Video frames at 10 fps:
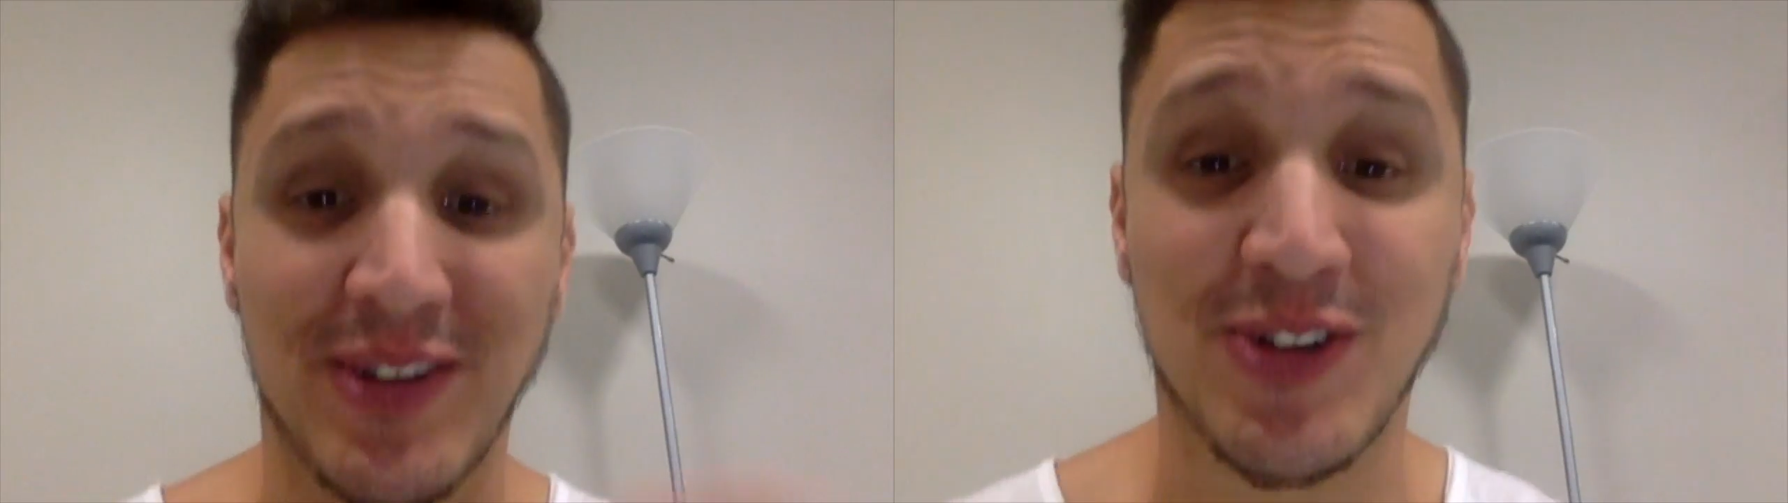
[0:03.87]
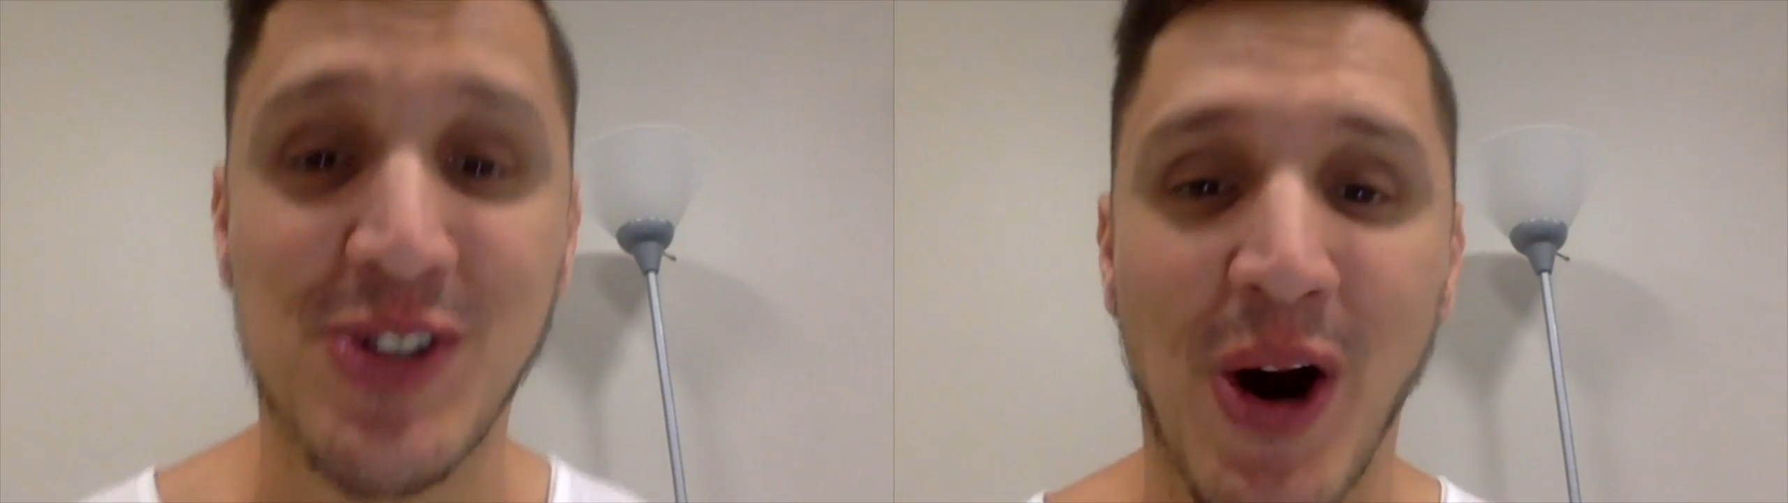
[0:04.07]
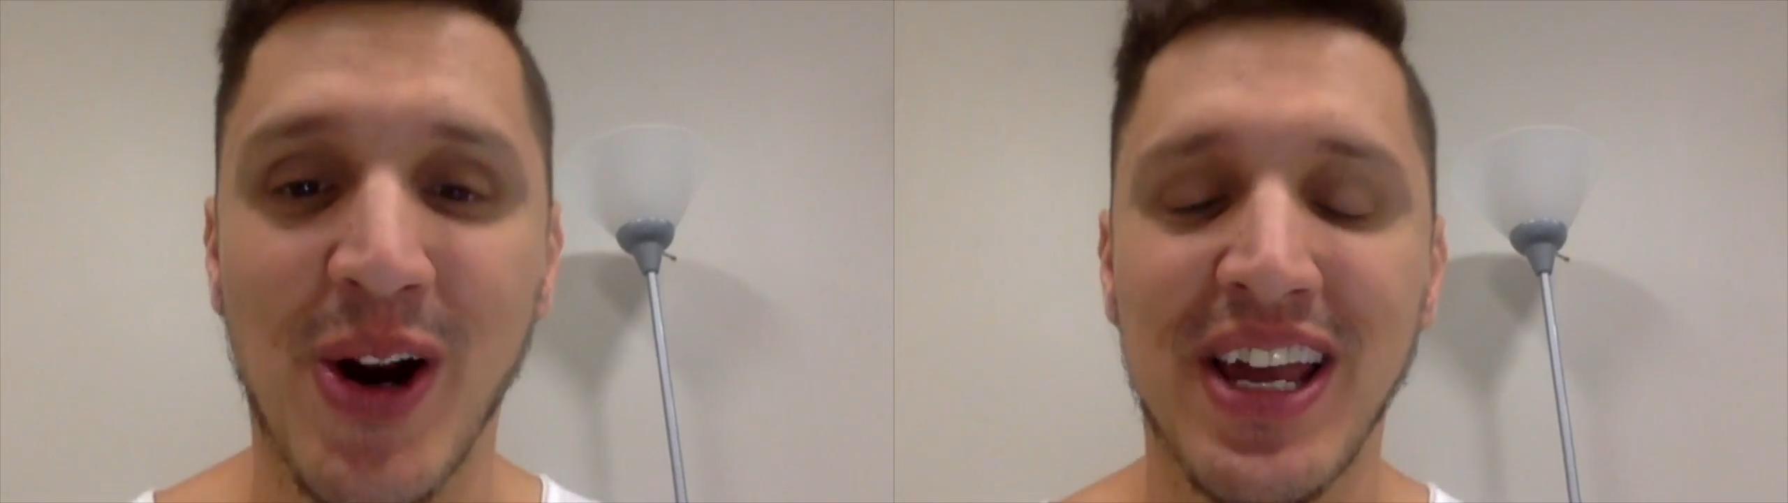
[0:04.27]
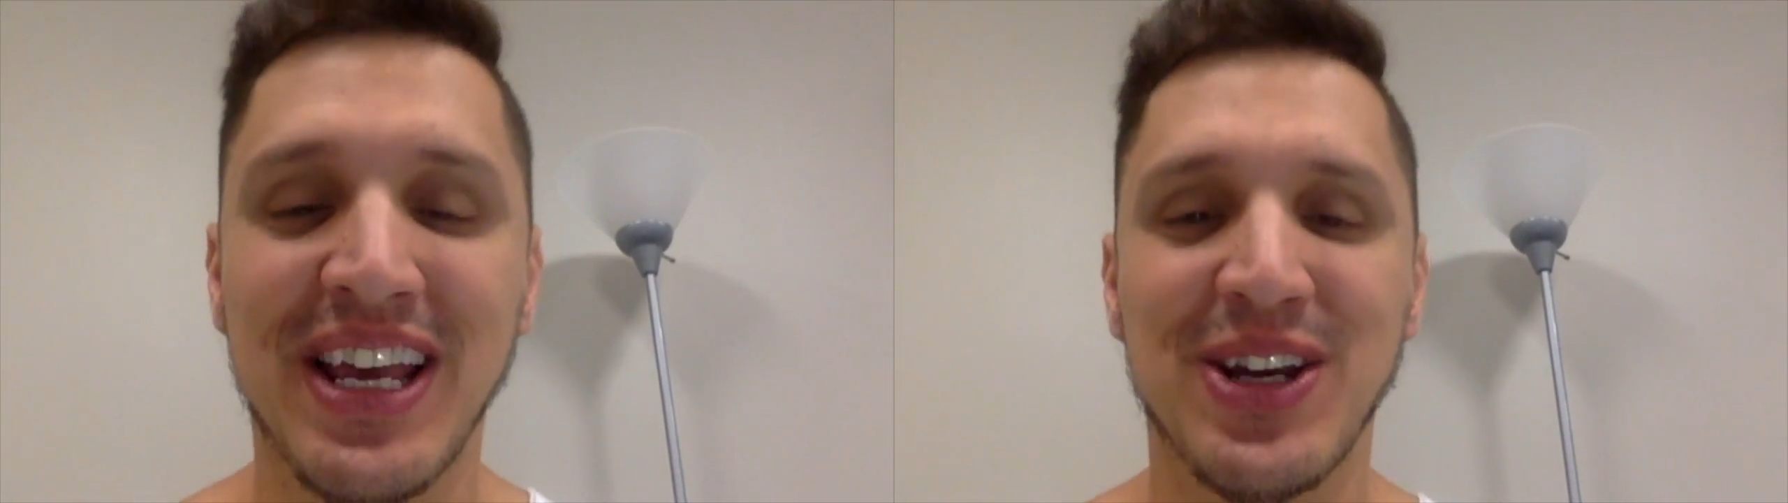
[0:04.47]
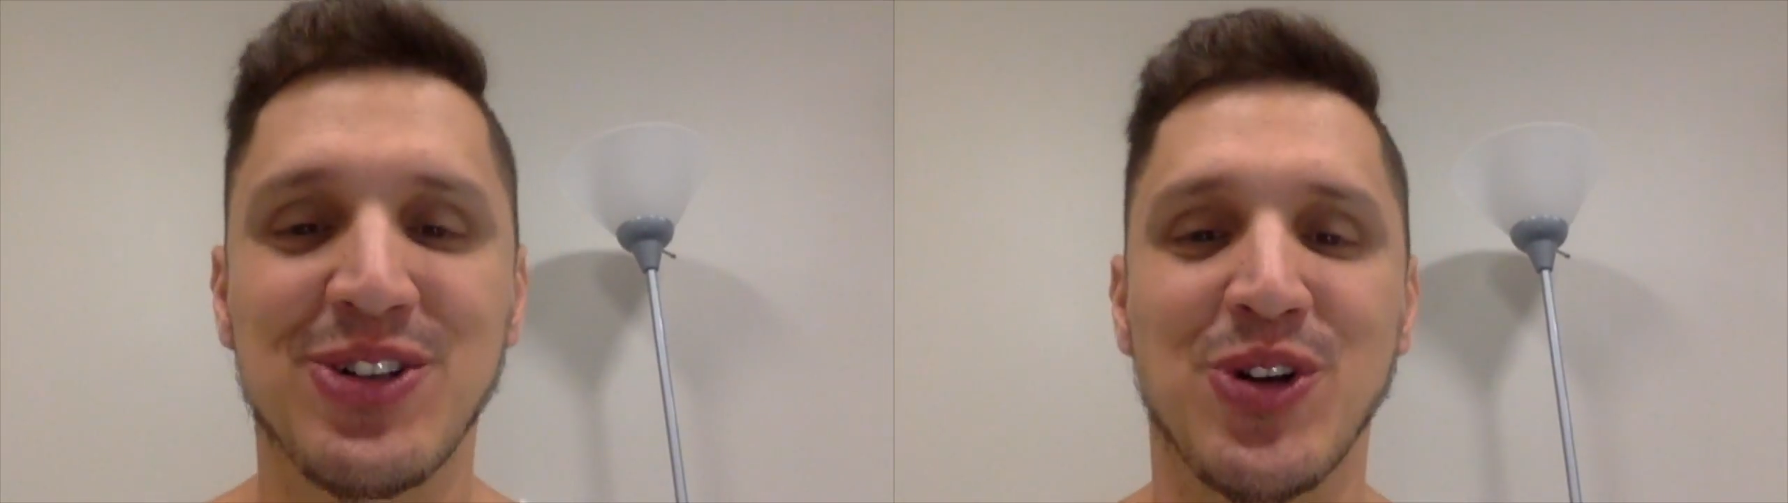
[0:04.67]
start
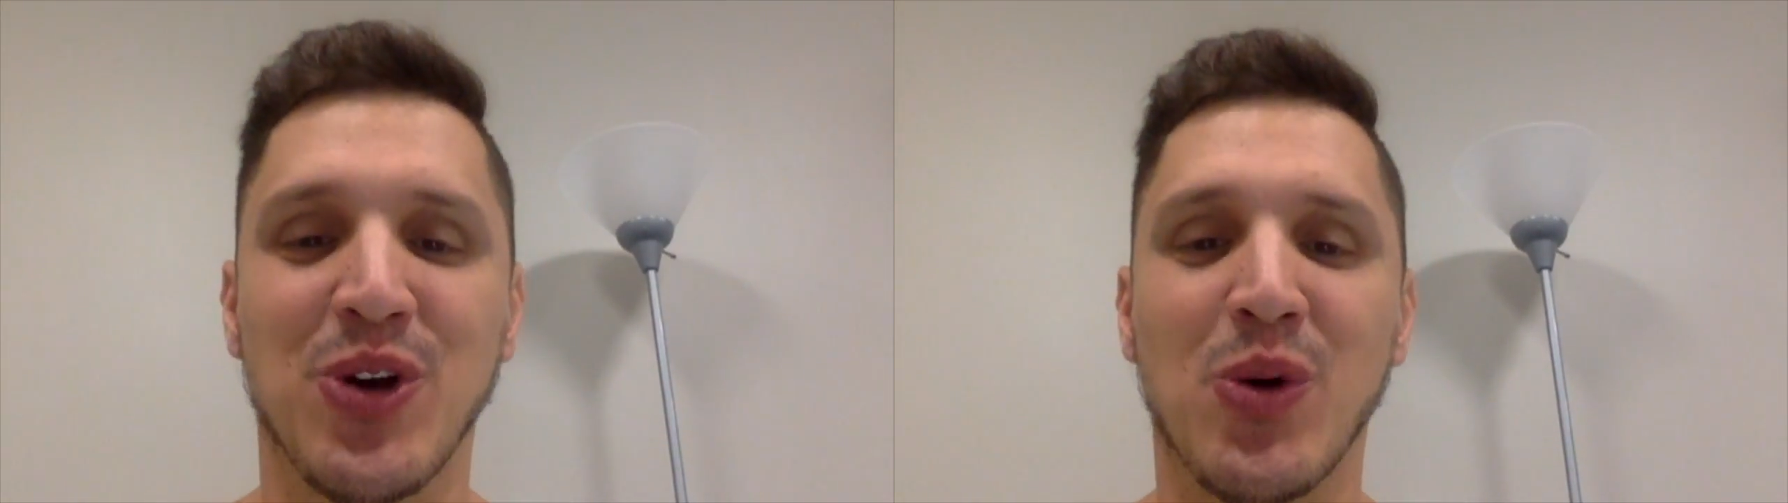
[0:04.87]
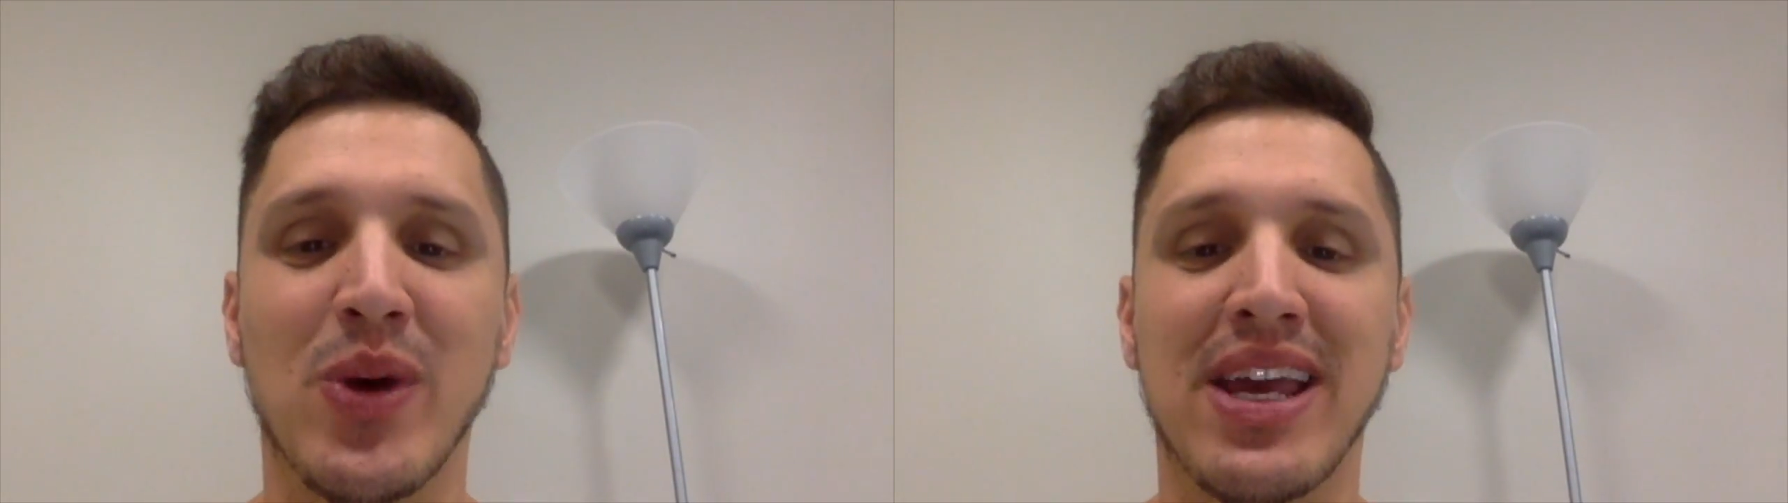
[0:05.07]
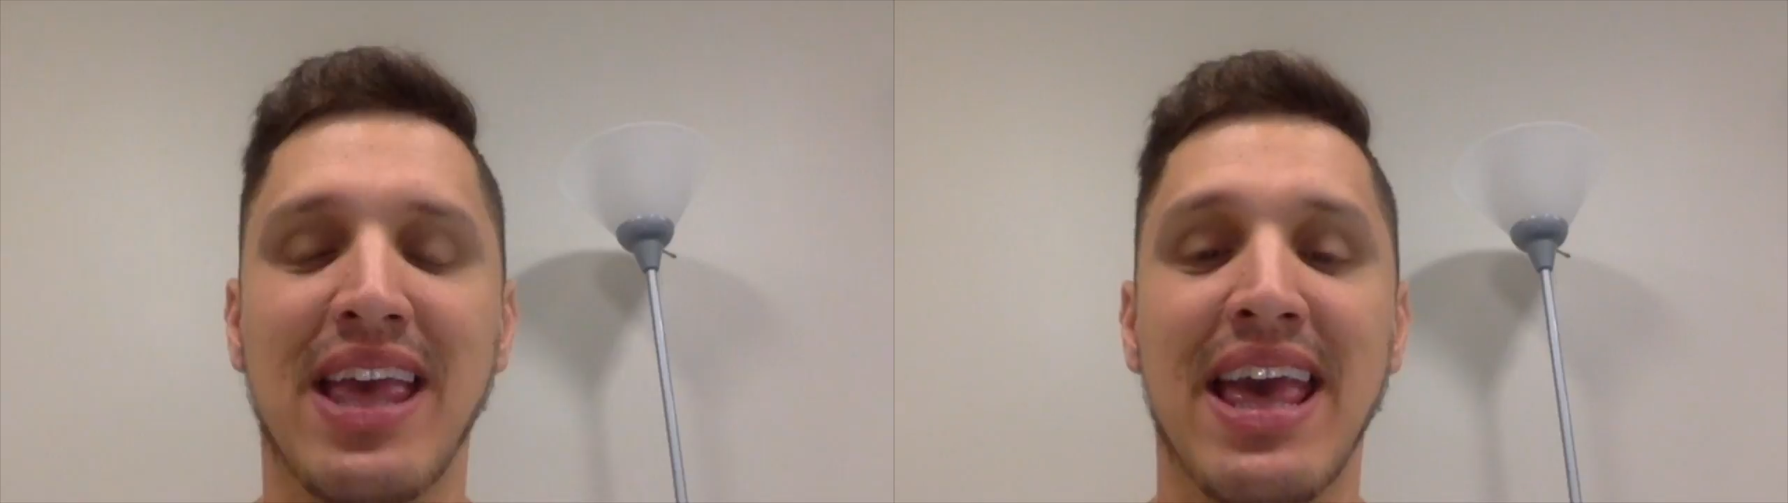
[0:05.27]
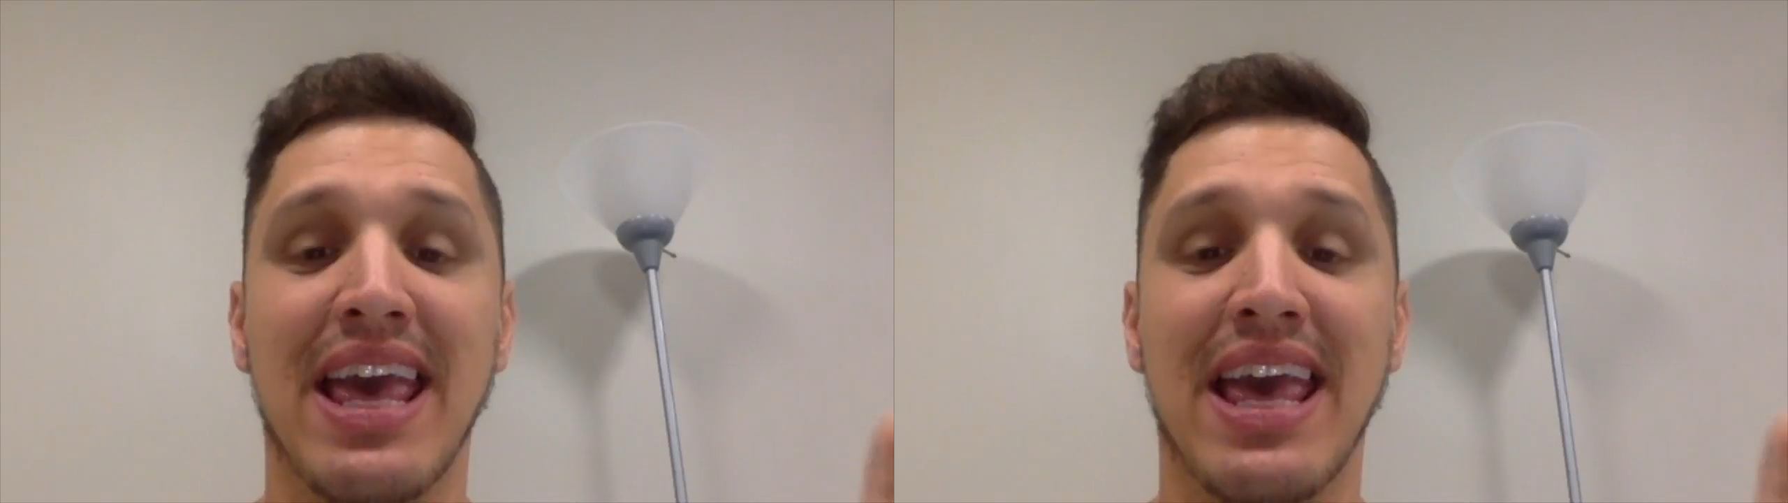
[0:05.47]
to your week.